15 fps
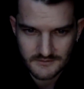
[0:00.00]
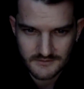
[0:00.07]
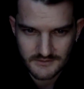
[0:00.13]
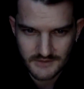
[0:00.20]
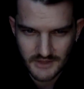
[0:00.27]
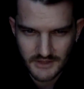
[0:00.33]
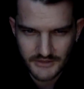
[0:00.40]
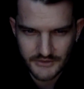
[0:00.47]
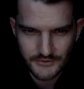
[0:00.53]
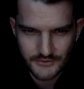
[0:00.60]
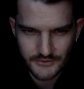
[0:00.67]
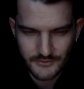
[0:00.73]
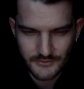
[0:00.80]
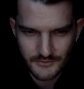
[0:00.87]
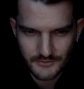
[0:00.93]
So
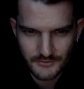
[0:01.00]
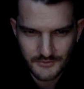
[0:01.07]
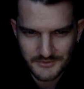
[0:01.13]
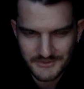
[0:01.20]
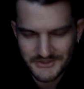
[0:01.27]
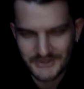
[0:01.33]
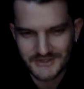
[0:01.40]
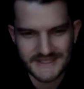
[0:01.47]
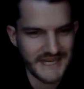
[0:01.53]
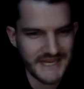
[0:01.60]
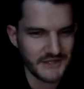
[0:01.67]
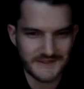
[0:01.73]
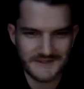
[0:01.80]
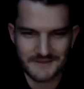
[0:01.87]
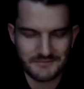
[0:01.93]
what's your
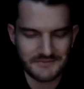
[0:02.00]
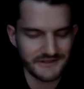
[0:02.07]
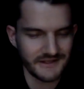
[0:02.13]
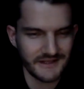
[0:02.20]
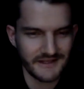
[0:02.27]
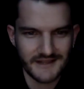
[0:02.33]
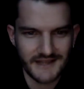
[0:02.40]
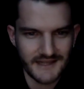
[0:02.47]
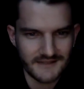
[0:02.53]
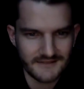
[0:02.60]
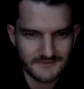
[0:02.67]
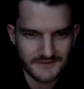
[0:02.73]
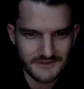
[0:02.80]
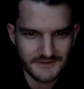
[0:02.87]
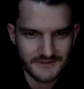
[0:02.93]
take on something like that?
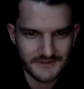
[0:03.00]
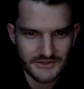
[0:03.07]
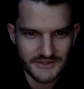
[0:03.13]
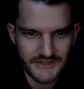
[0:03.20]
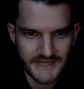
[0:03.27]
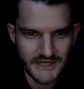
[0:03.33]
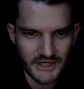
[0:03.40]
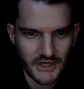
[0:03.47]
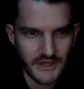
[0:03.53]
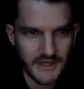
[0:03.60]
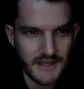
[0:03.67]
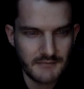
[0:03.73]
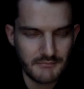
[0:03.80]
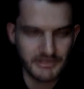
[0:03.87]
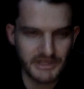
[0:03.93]
What's your take on
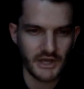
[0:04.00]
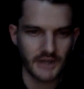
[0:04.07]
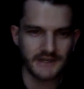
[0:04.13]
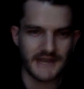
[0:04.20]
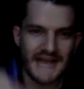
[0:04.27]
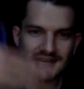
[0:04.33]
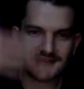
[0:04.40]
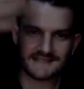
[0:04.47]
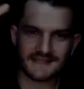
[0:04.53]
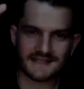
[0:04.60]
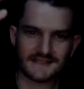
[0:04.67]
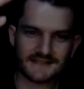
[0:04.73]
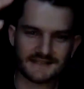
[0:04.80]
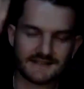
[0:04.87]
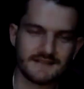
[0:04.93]
beyond
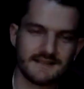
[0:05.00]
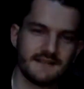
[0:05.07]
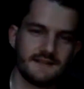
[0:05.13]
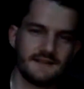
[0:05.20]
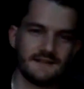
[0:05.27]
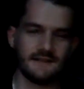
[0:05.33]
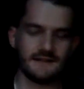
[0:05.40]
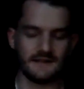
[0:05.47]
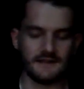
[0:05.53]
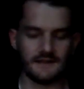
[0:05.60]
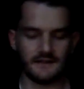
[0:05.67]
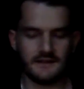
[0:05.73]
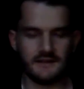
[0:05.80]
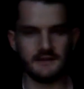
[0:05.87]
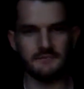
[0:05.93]
access,
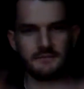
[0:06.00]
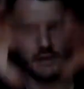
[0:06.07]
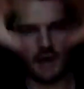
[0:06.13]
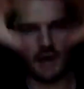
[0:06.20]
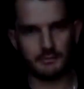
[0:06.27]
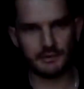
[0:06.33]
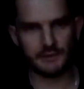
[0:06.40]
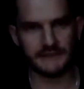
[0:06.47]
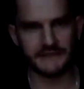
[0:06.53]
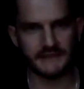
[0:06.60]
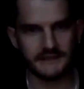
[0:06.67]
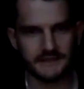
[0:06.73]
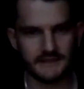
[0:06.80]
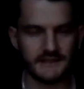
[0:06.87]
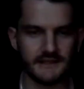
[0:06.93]
the
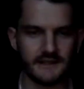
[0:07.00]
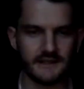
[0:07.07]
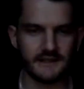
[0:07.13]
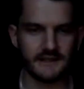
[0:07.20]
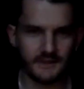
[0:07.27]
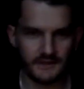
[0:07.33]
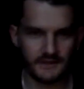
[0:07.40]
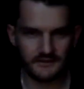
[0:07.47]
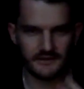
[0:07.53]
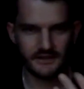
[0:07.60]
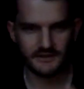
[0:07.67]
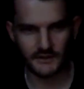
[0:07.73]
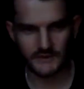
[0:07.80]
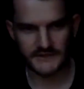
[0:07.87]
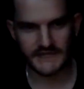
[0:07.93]
monopoly, and the
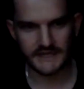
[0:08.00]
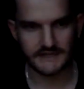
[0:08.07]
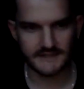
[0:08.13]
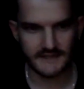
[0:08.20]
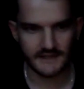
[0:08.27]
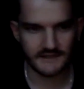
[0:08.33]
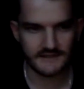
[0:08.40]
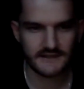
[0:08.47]
associated things?